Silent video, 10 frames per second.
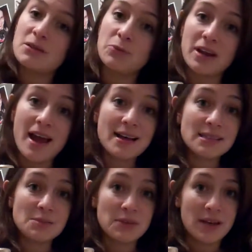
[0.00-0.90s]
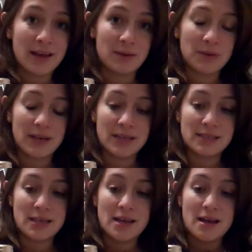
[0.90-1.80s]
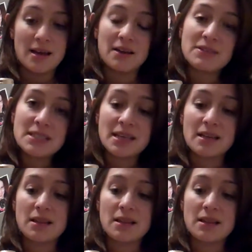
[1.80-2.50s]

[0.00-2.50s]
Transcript: when it hasn't been hand-picked. And I have to say